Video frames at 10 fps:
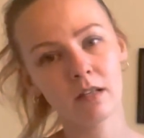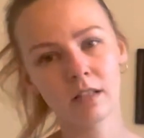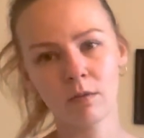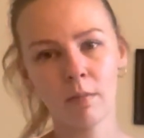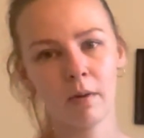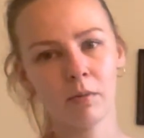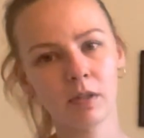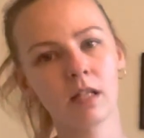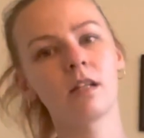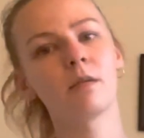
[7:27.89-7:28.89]
Like you might be able to
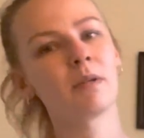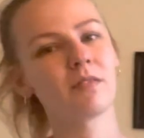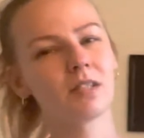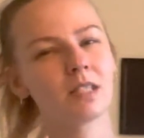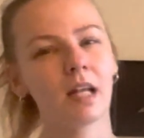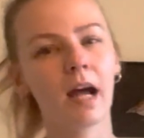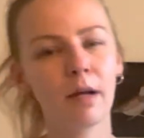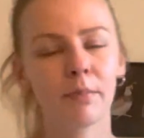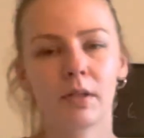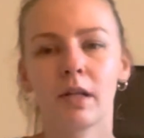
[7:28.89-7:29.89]
get a little bit of a
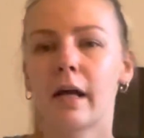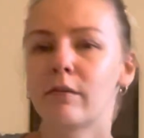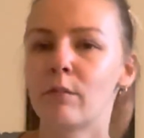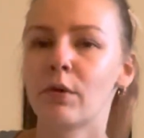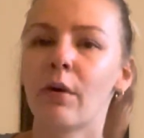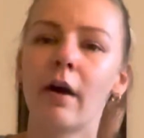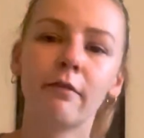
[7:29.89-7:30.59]
snack, but a lot of them don't have